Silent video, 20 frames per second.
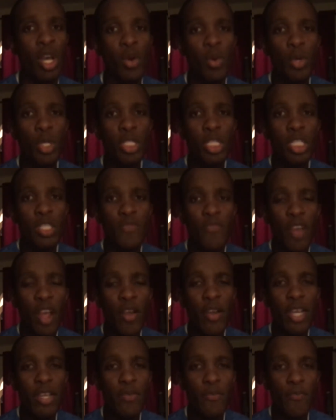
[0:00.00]
which is
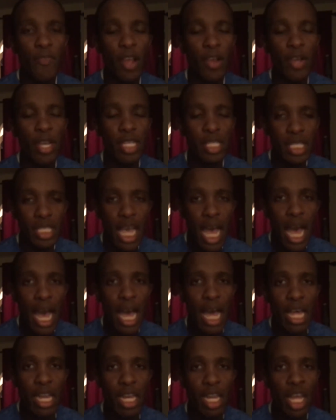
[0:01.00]
very, very
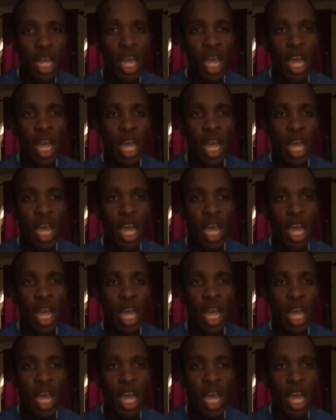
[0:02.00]
sad.